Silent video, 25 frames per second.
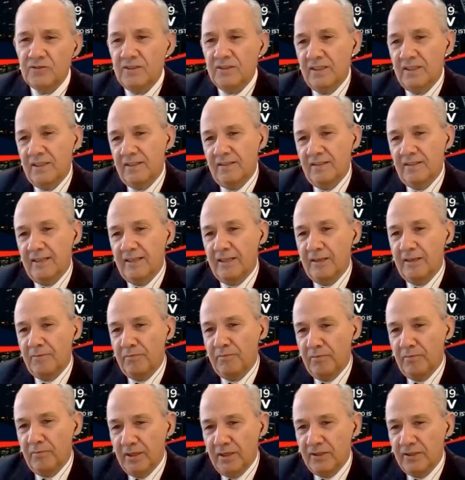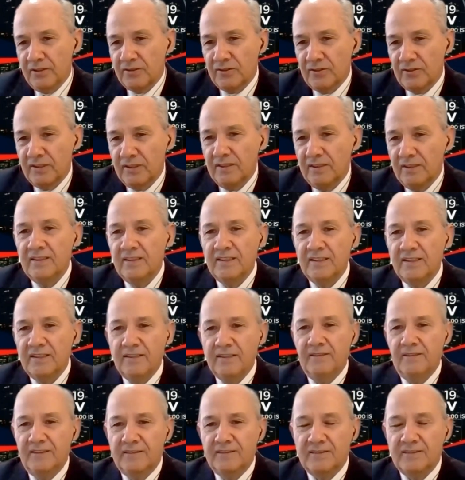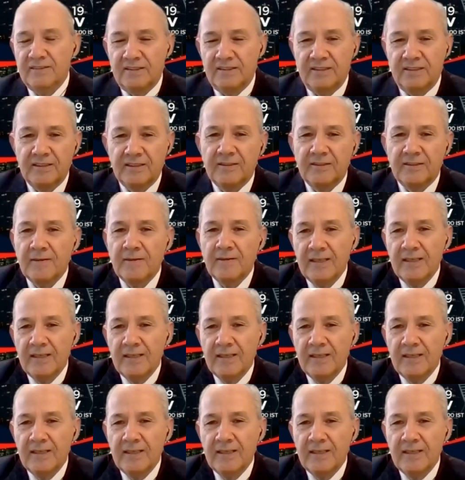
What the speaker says: issues that I'm mentioning in this